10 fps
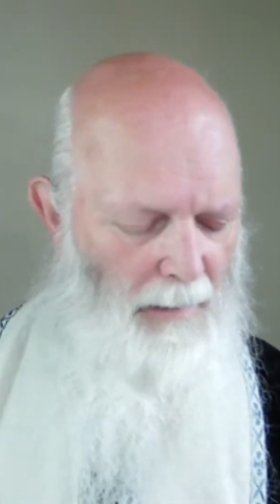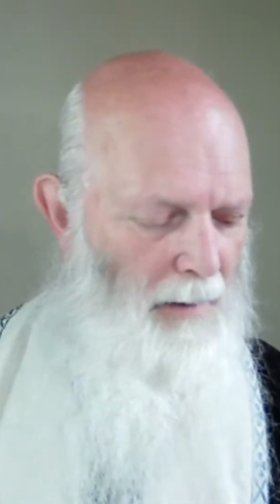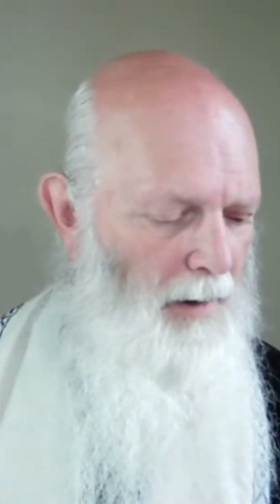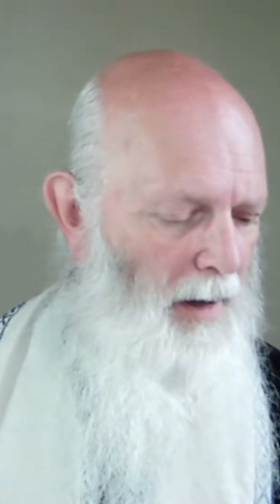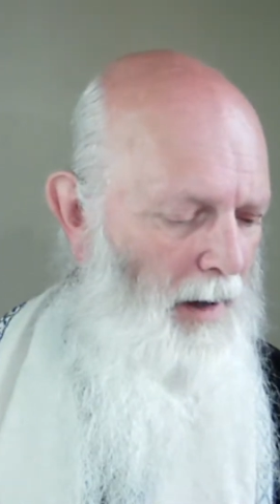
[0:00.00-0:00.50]

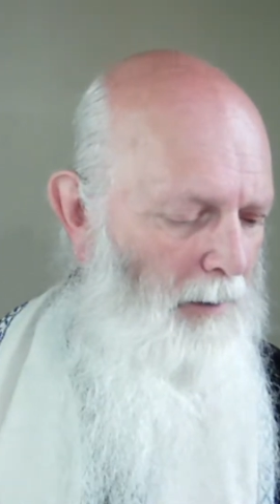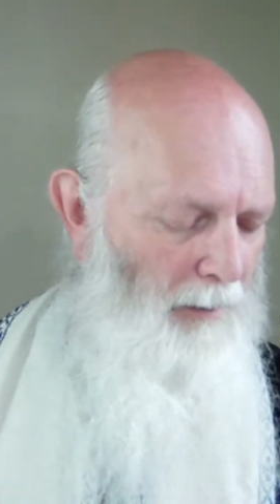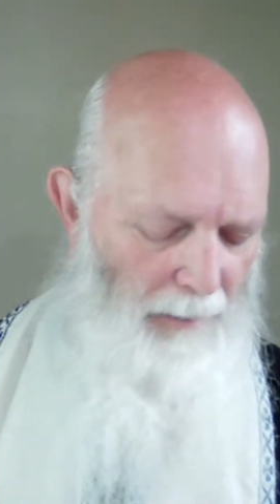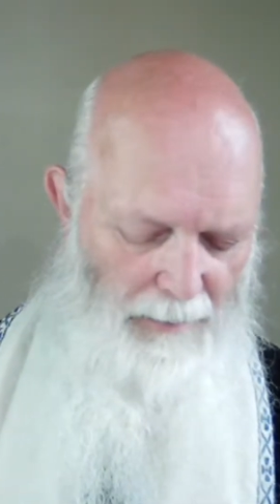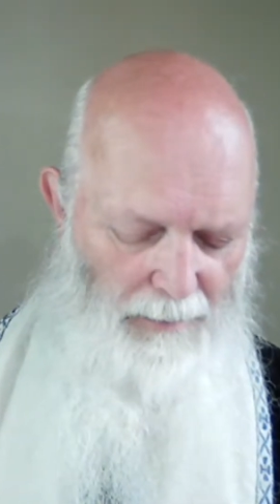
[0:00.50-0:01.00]
Okay.
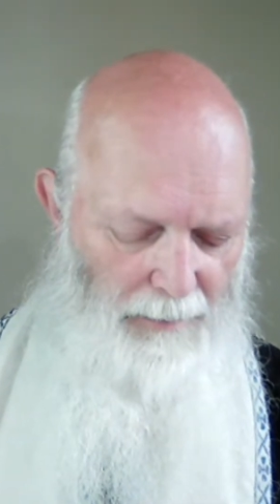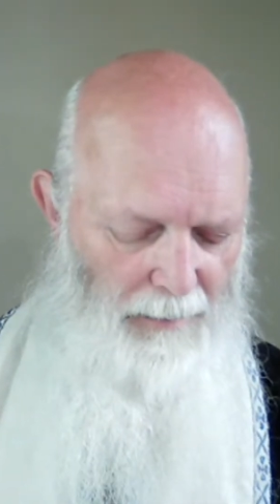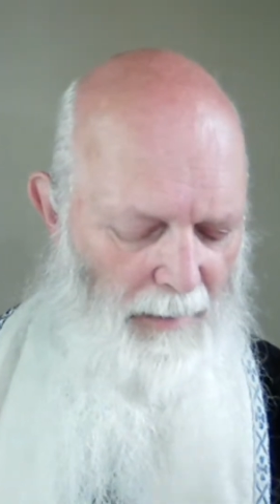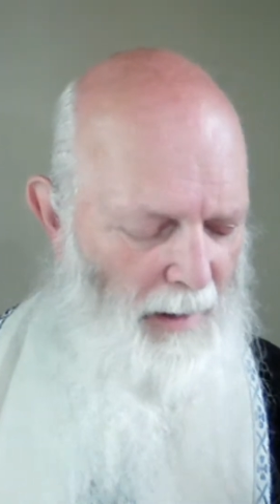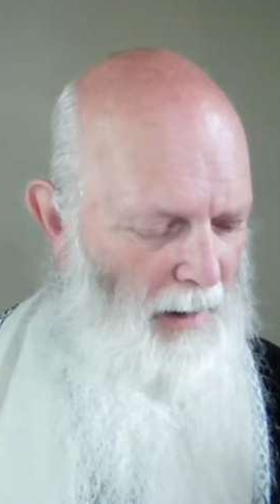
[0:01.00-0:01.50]

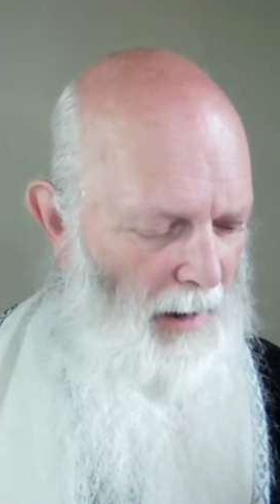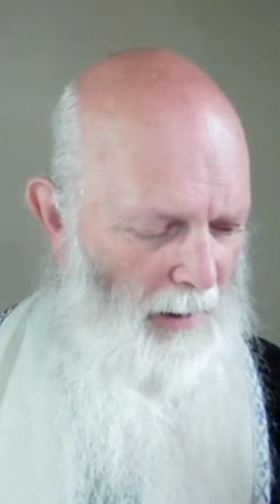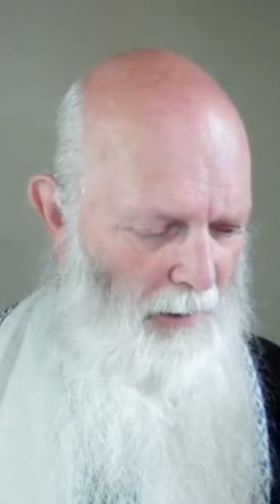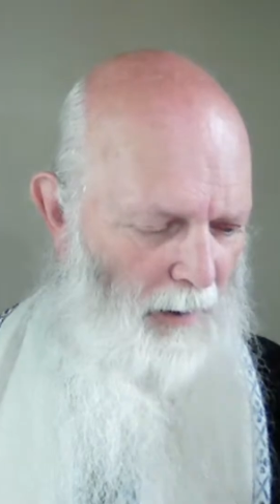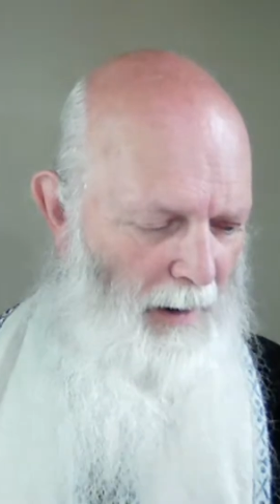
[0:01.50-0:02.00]

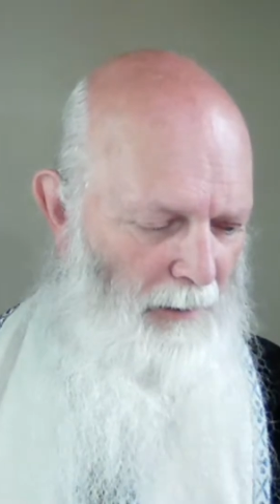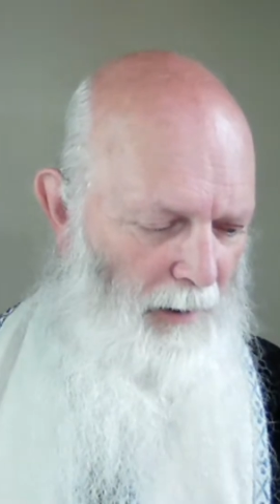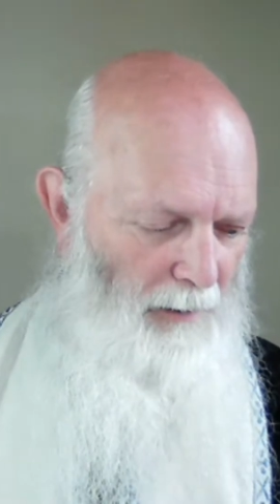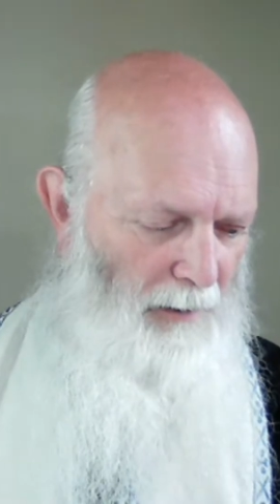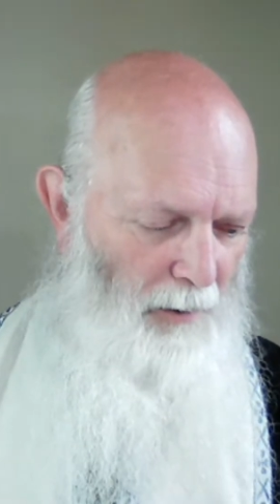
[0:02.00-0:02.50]
We'll read
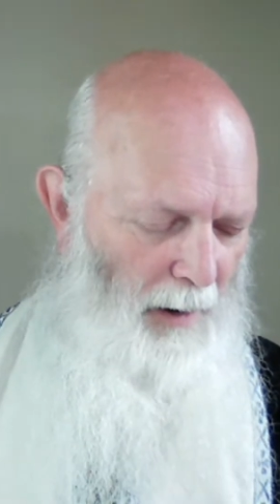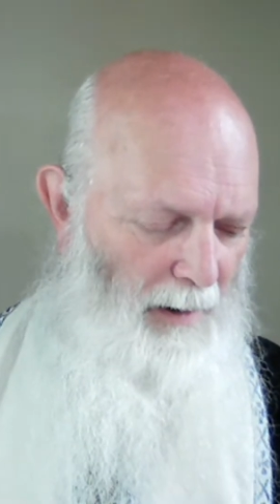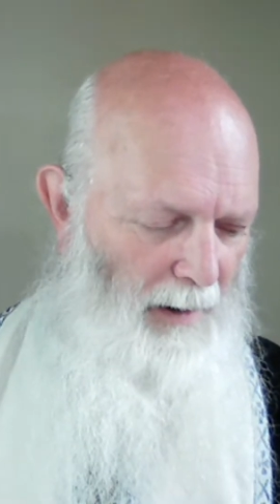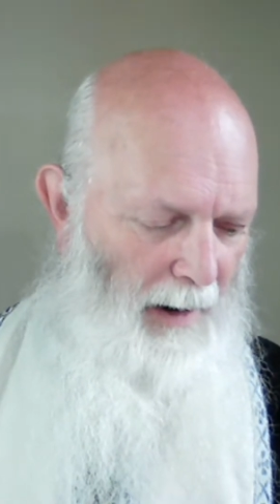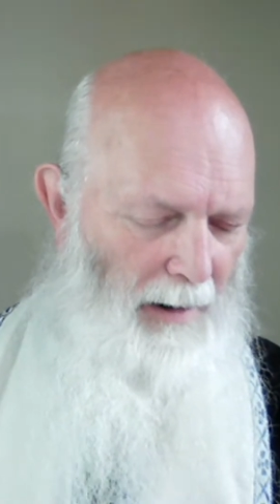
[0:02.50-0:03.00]
verses
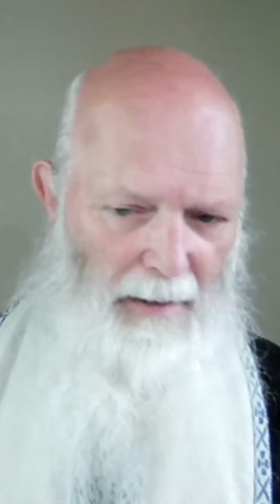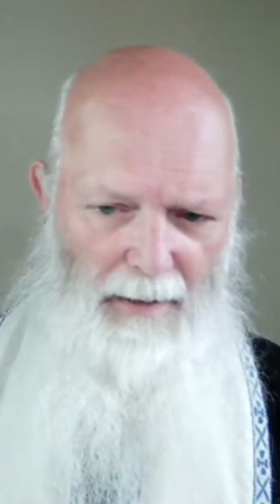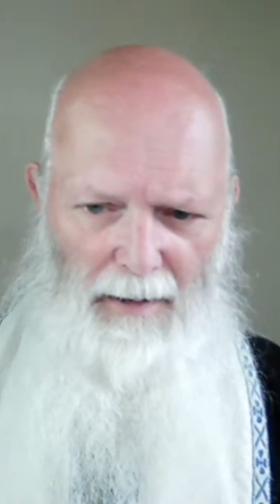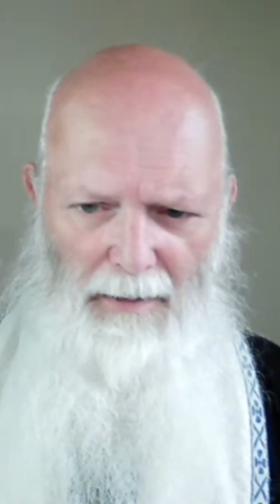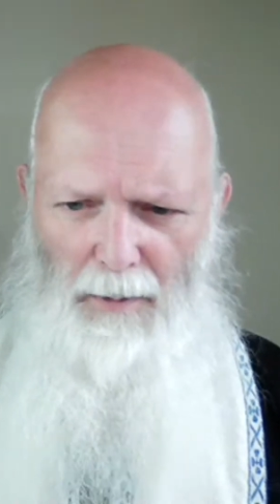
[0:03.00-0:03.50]
29 and
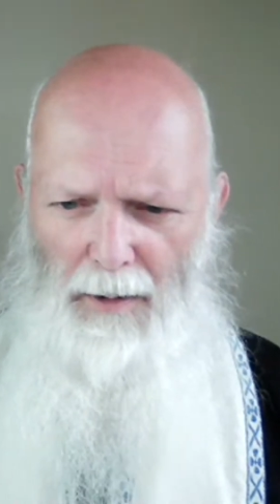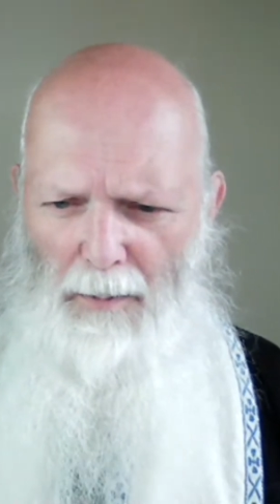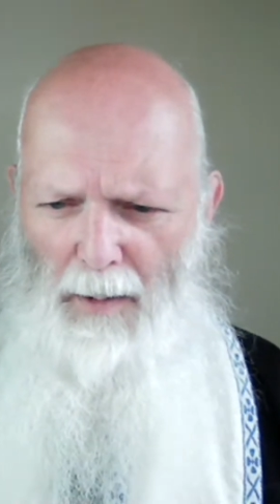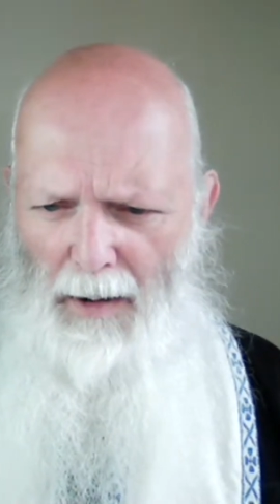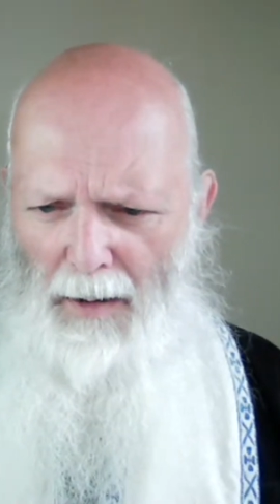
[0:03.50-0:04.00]
30 all in
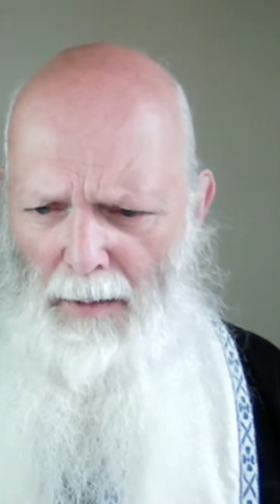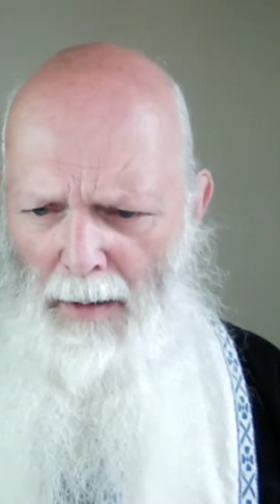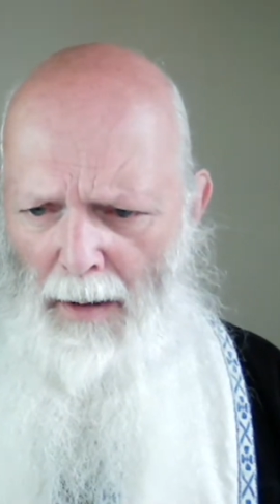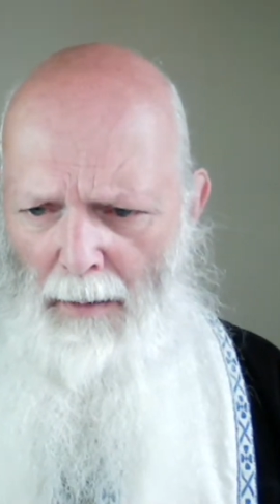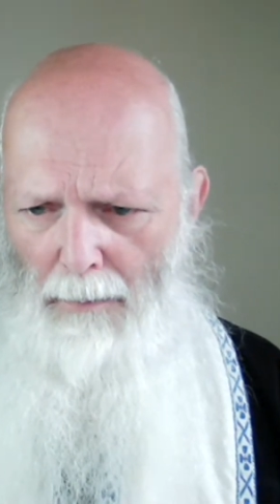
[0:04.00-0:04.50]
one go.
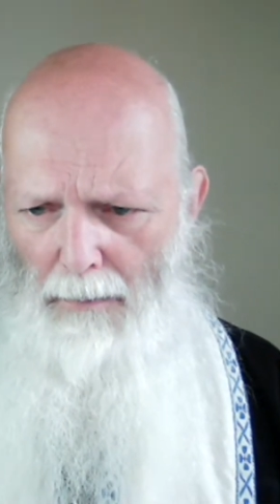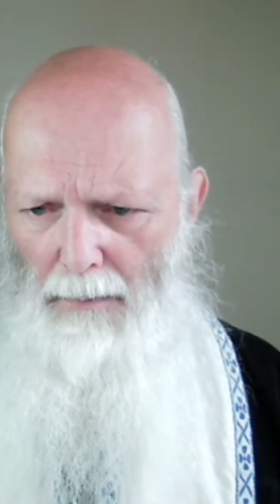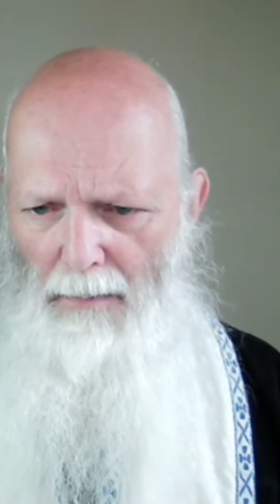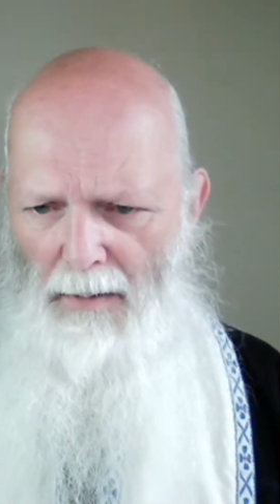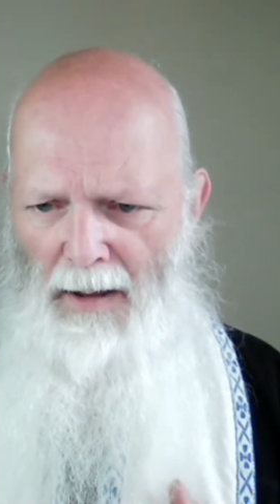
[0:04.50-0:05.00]

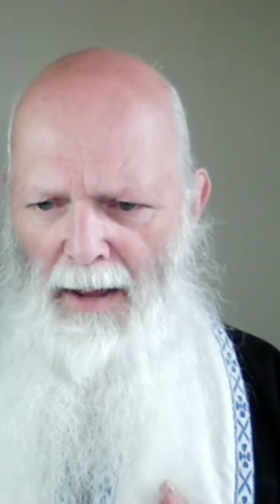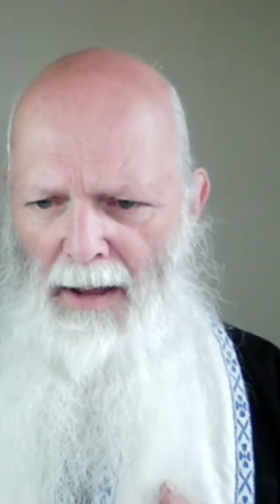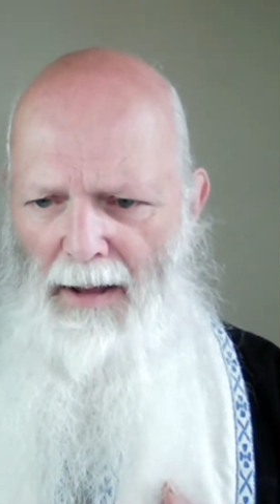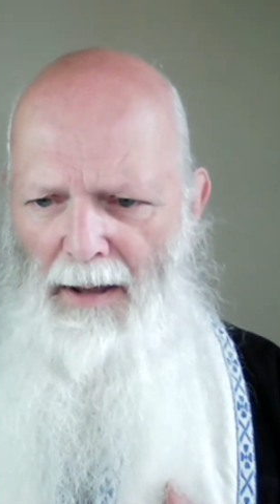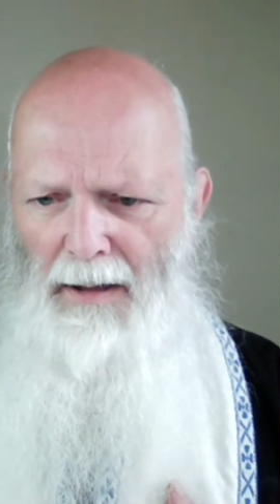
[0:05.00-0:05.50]

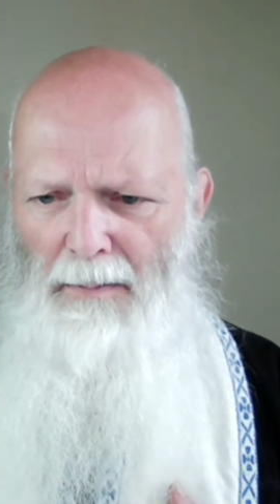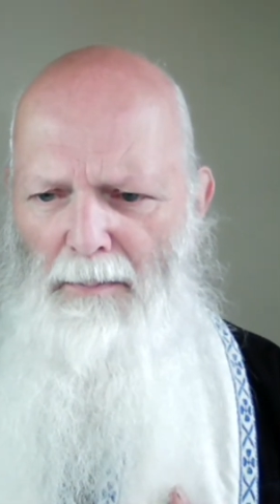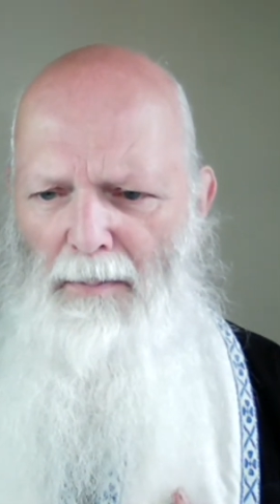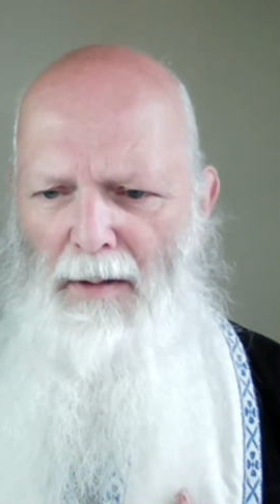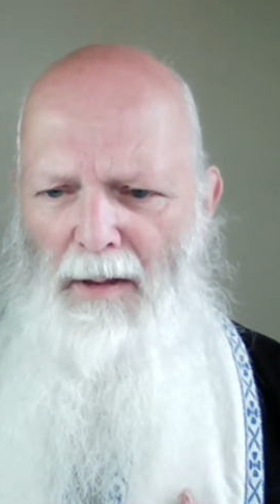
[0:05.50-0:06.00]
A.E.,
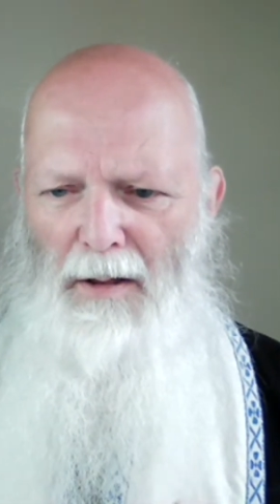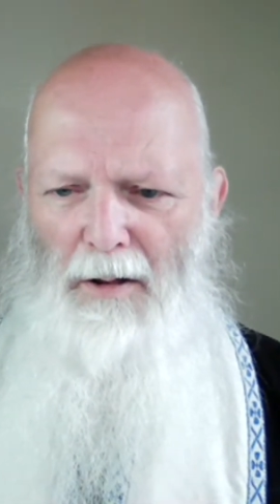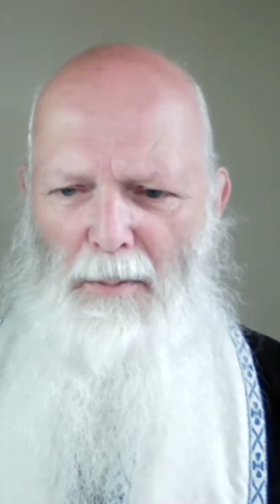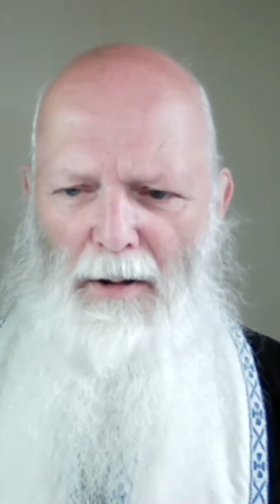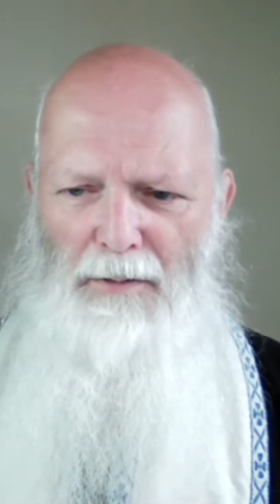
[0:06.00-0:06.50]

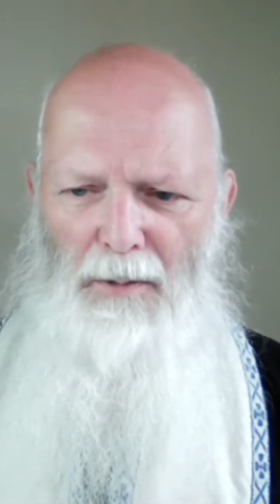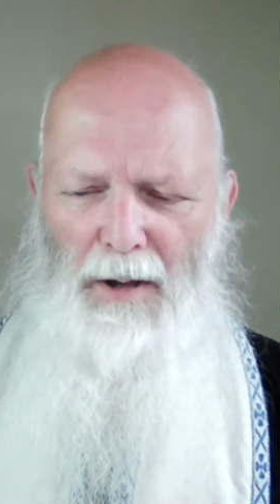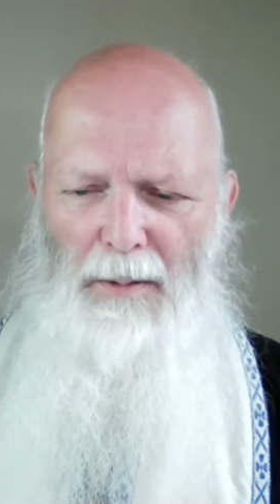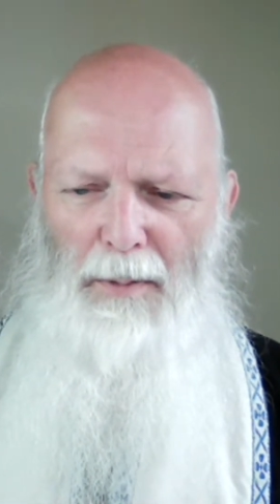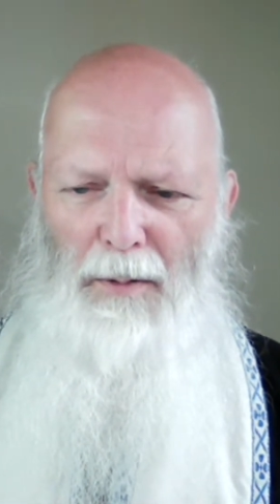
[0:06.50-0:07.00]
God bless you and
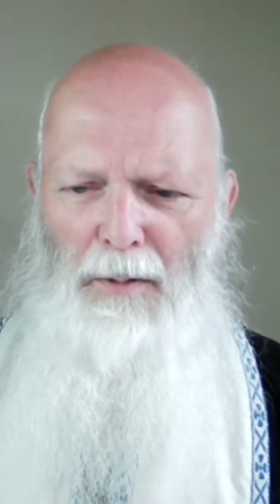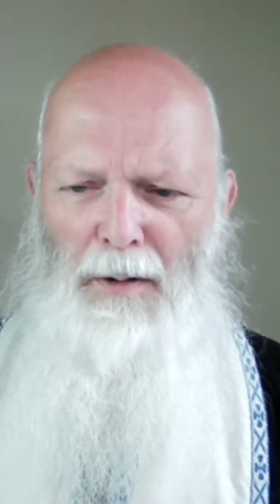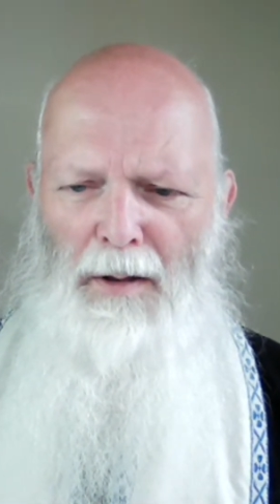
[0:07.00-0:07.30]
keep you.